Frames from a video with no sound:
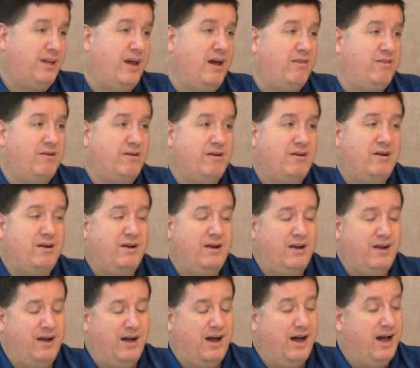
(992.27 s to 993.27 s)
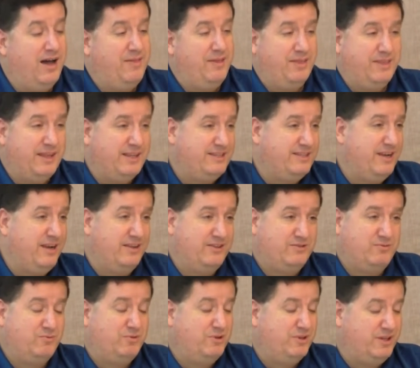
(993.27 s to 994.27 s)
together, I think that
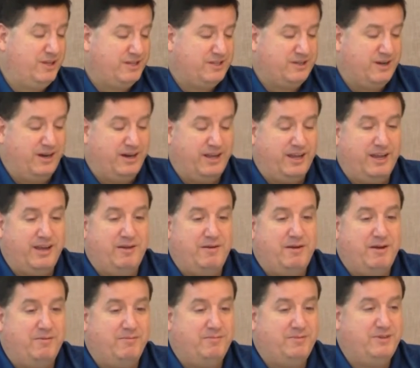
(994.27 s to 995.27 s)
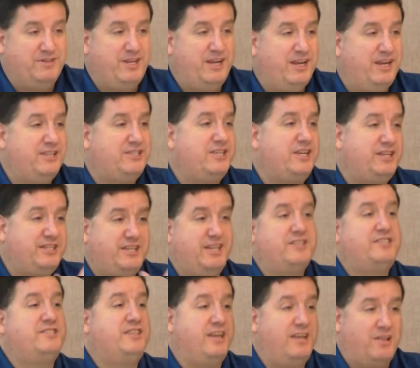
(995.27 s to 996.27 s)
sounds really exciting. It
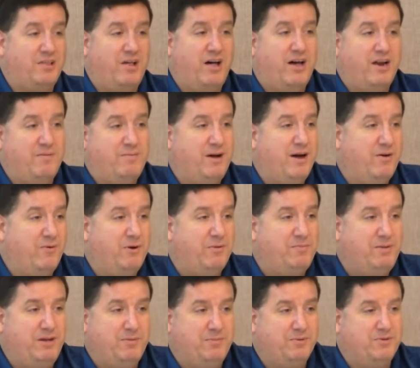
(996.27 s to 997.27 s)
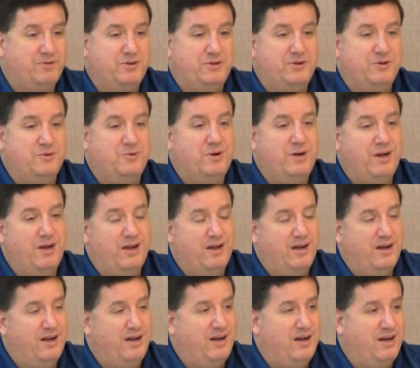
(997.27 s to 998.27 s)
does say a lot about what people do.
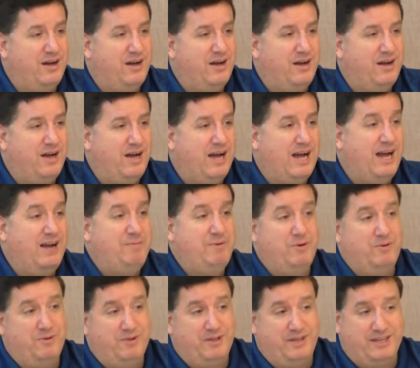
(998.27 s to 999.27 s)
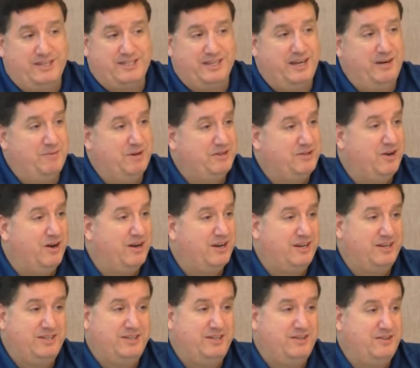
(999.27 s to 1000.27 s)
I've been really excited about
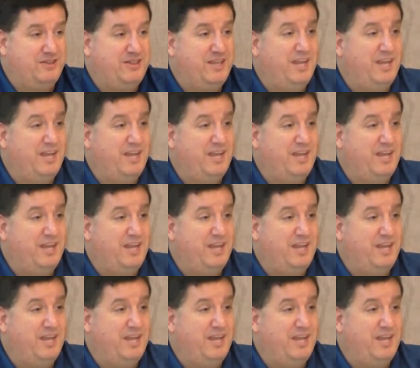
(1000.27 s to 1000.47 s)
talking to you.